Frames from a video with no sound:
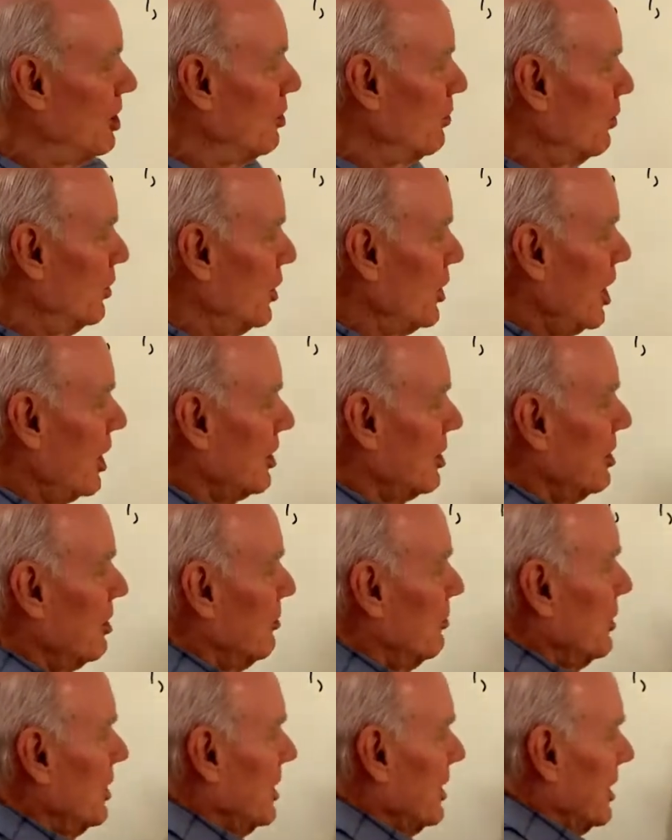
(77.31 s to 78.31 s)
We're not going to
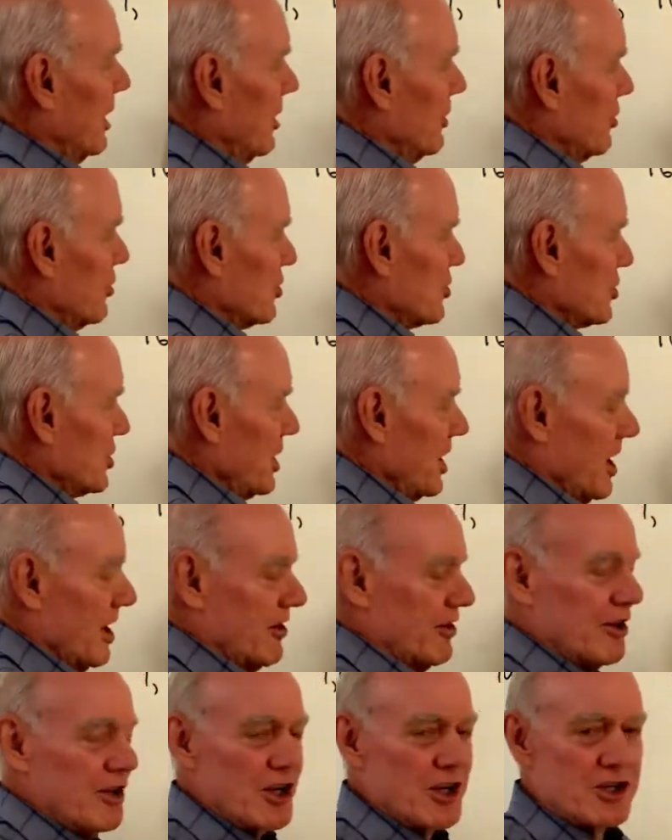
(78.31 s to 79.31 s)
really
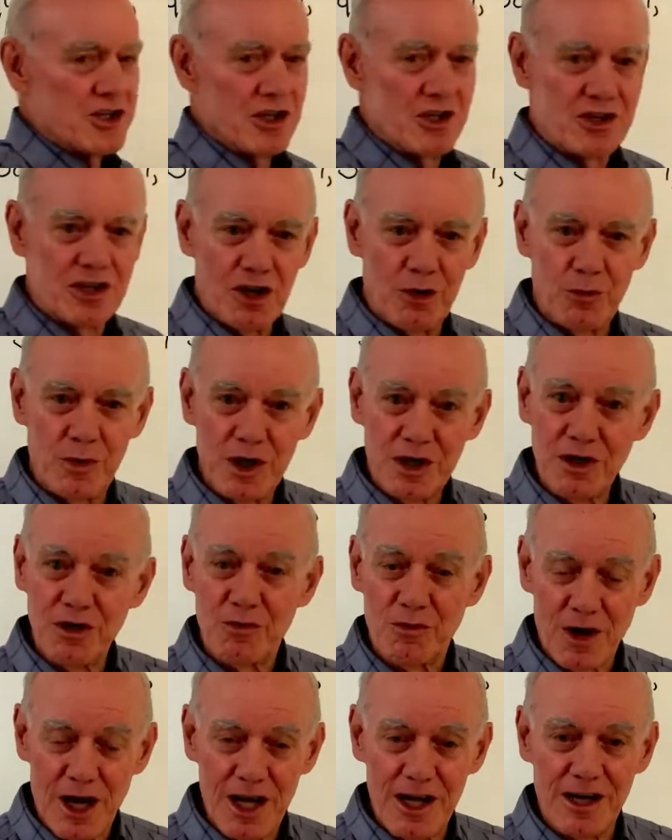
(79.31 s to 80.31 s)
understand this until we can
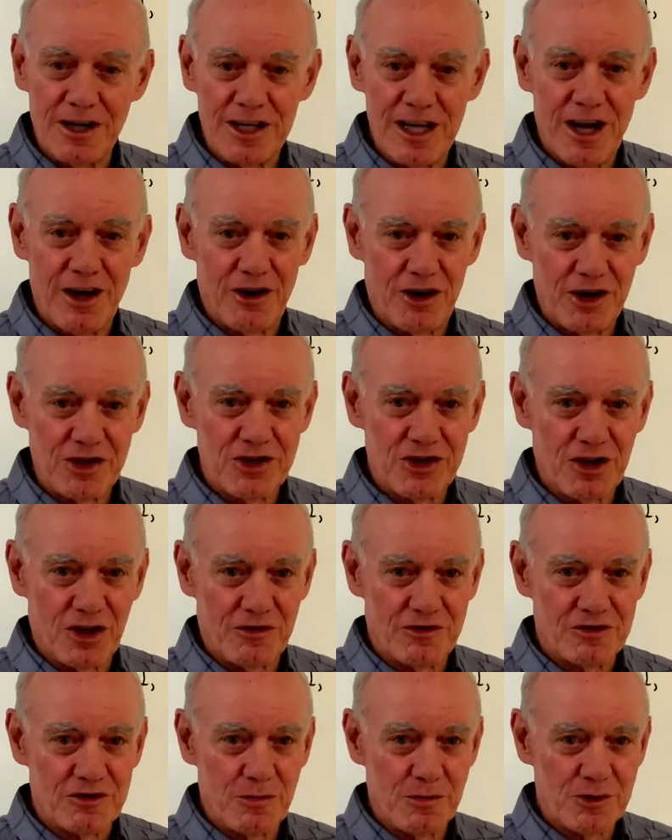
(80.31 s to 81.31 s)
write it down
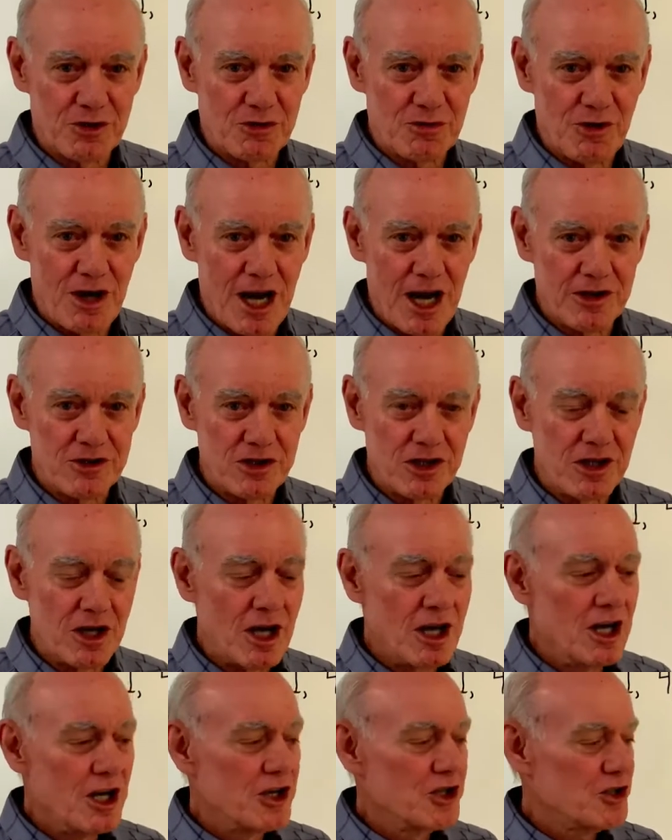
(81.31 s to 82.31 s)
ourselves from scratch.
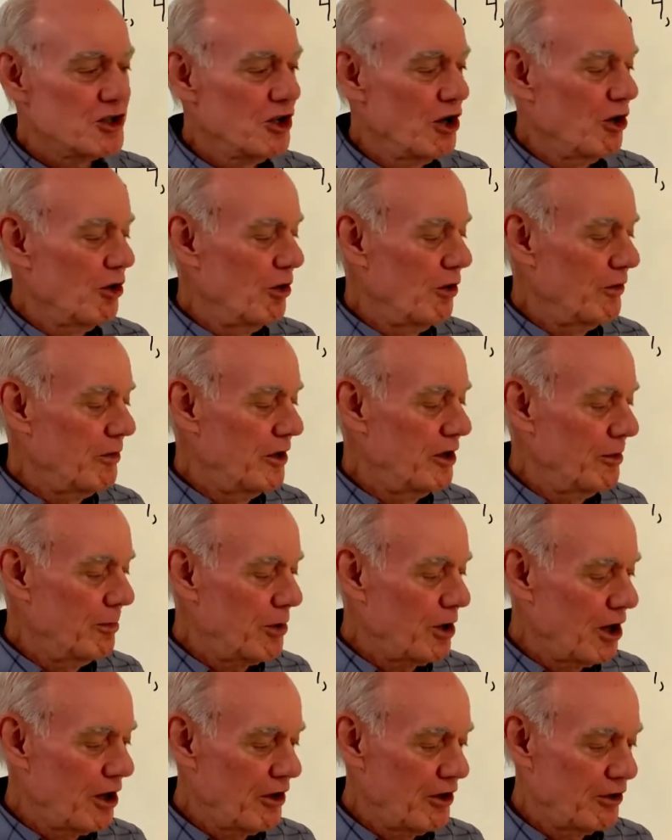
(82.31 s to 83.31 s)
So the
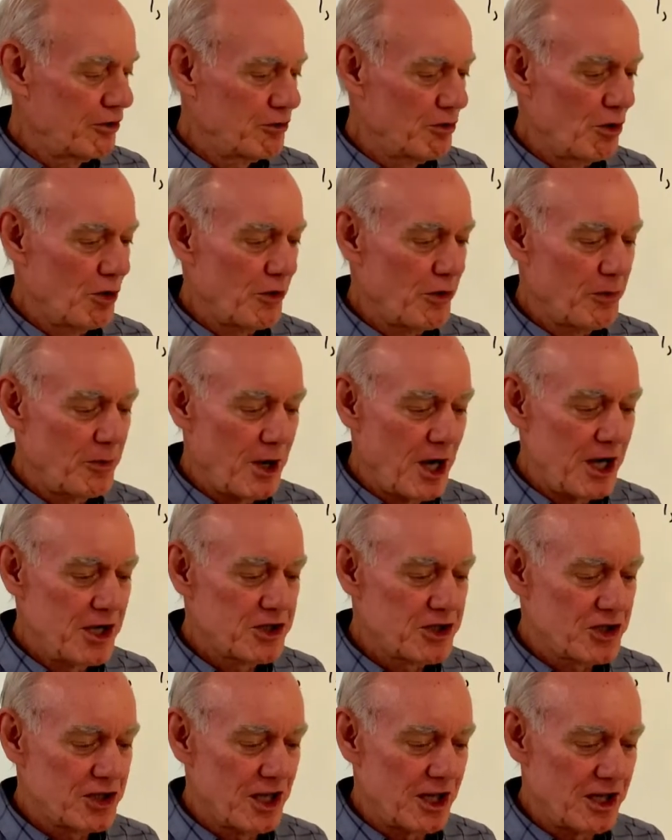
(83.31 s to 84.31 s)
part of the growth
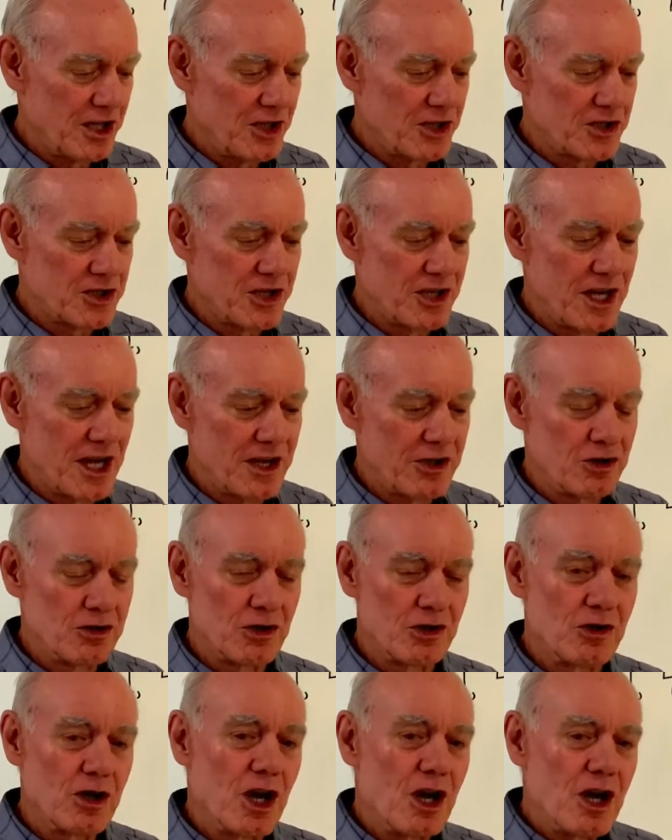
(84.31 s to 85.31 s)
mindset is that
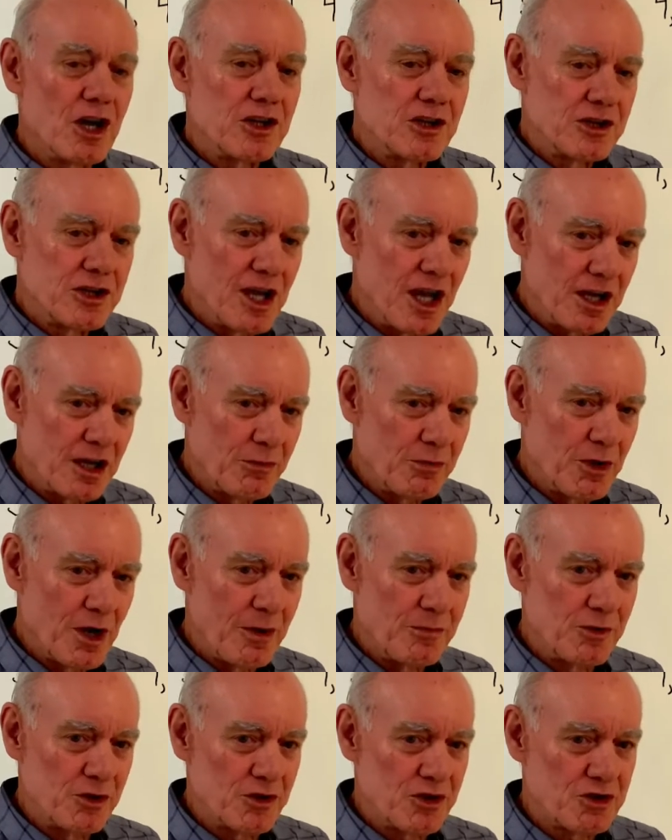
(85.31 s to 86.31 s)
you take a
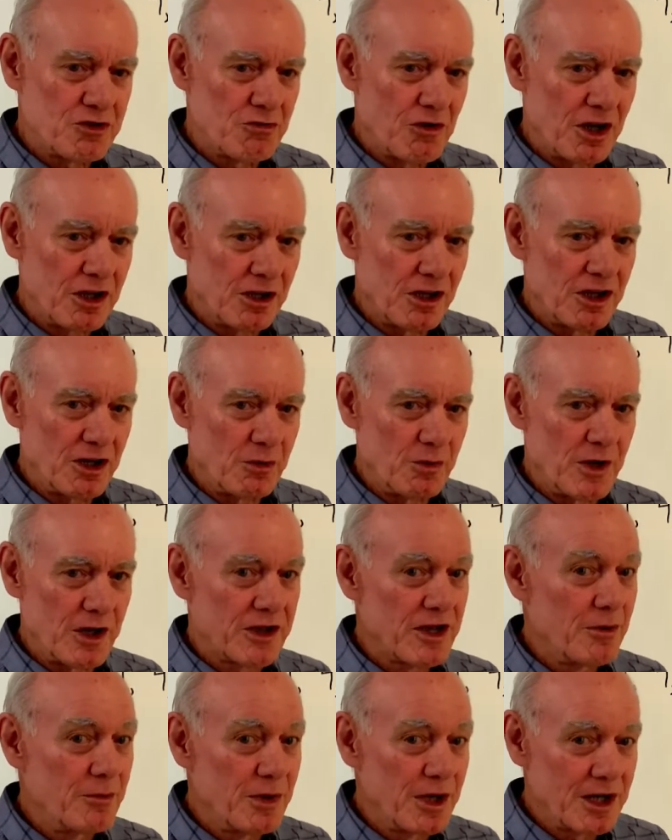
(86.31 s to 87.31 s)
problem you're struggling
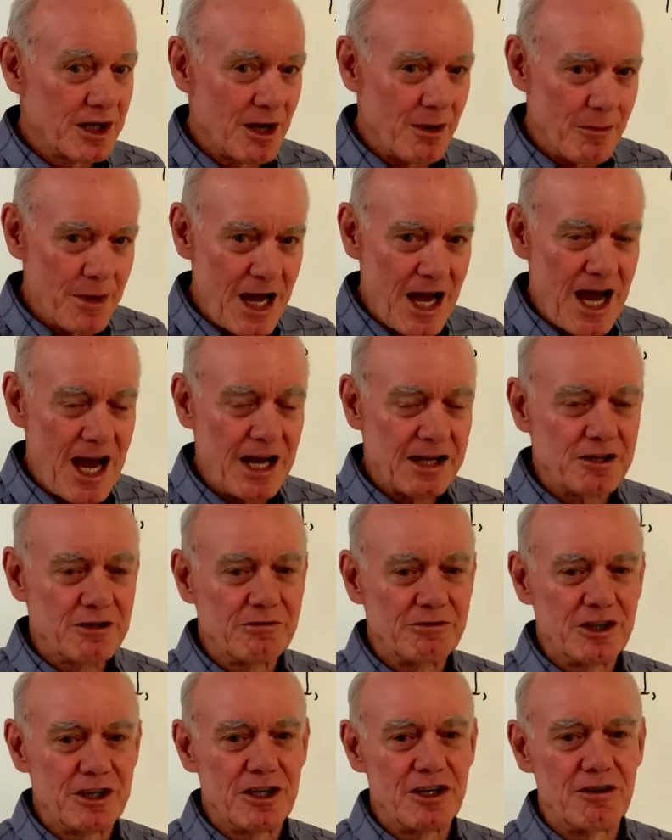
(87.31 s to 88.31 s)
with and become
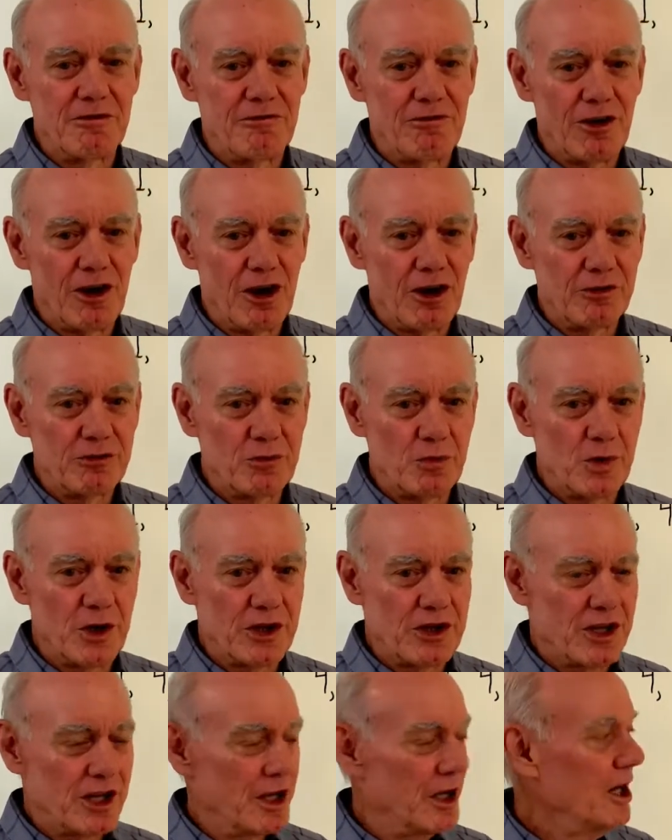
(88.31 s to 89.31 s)
actively involved
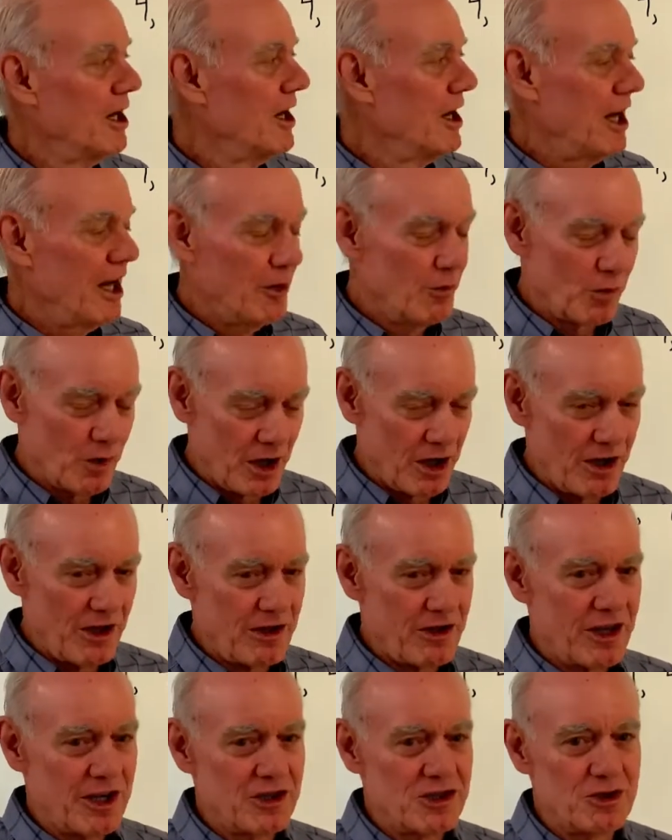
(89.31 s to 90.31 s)
with it. And one of the
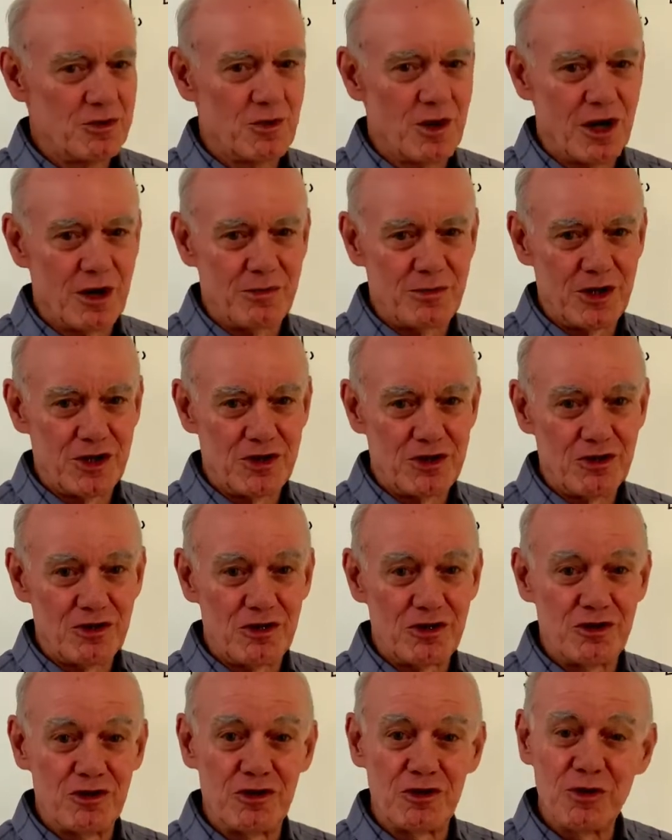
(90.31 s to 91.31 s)
things you want to be sure
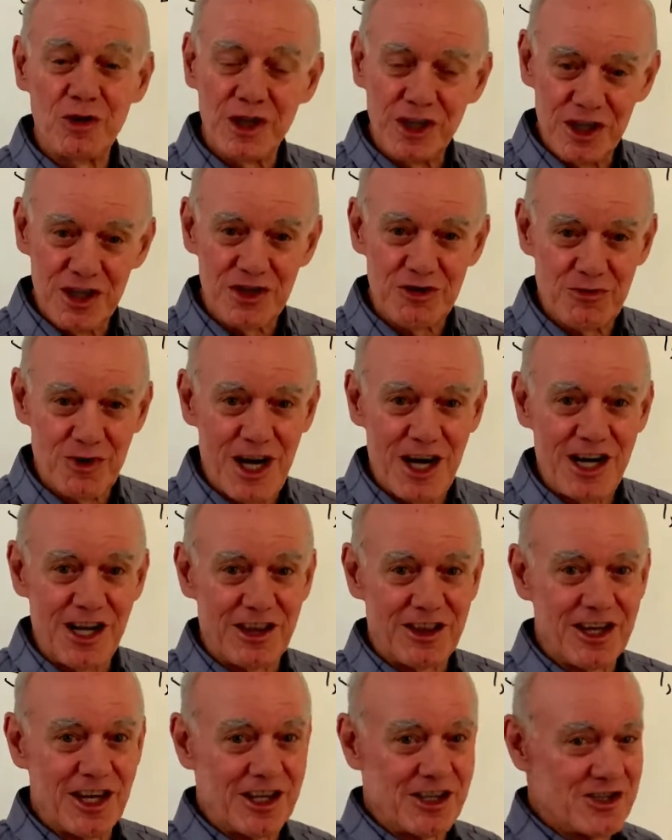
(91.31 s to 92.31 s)
you're doing is writing
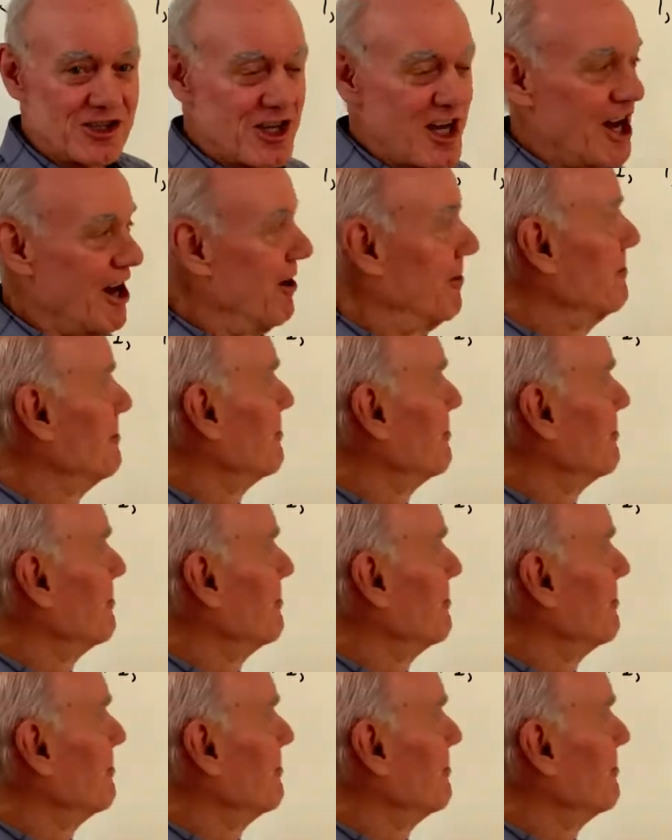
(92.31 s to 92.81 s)
things down.